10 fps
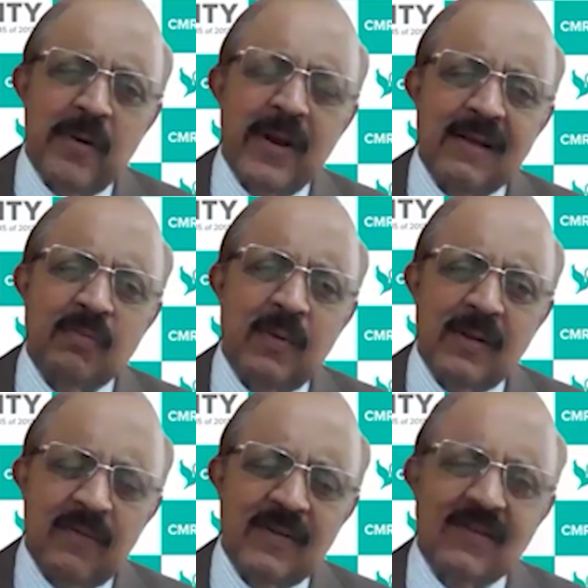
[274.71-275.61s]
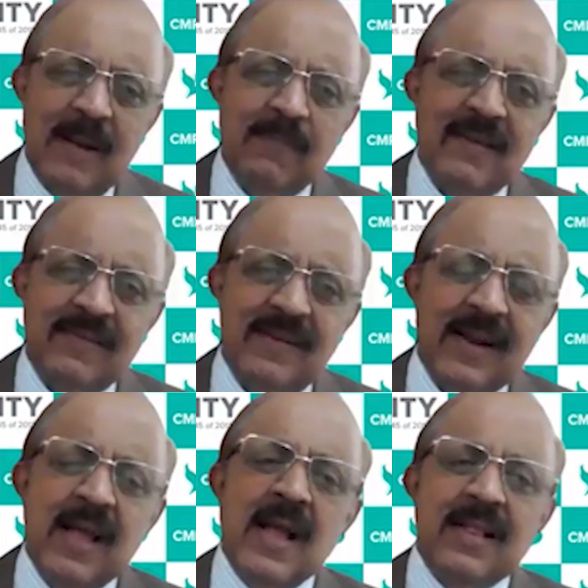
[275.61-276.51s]
Mauryas for the first time, they
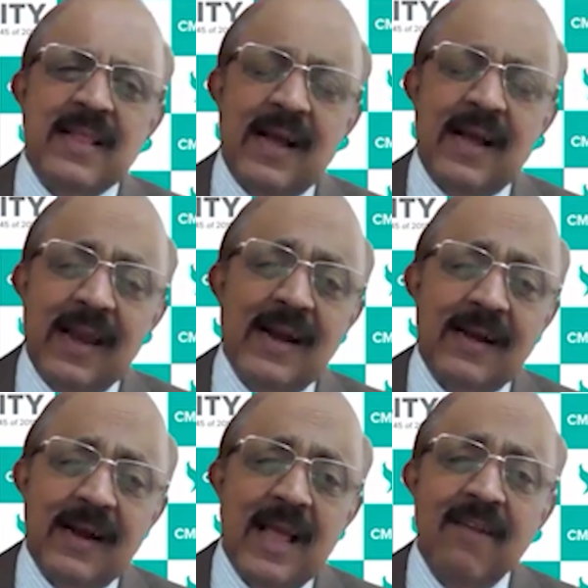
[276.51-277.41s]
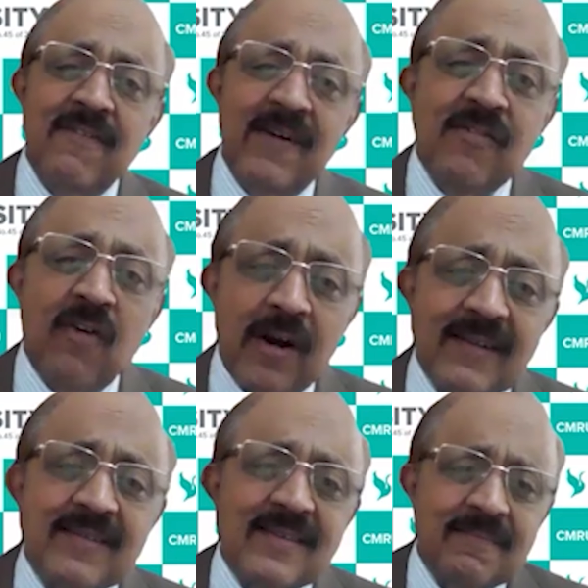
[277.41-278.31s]
said they created elephant
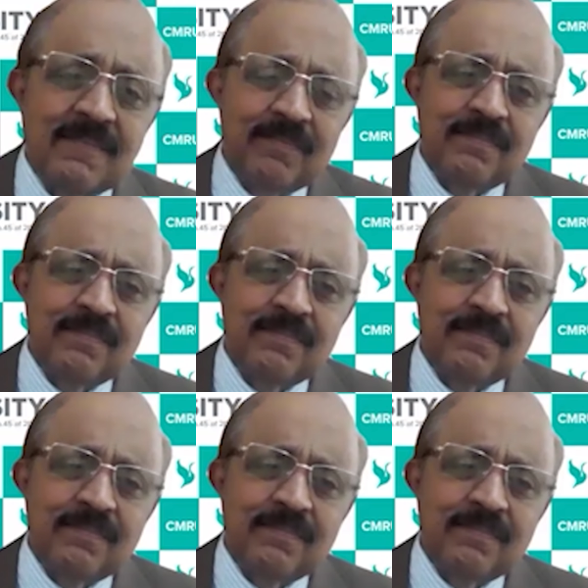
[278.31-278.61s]
forests.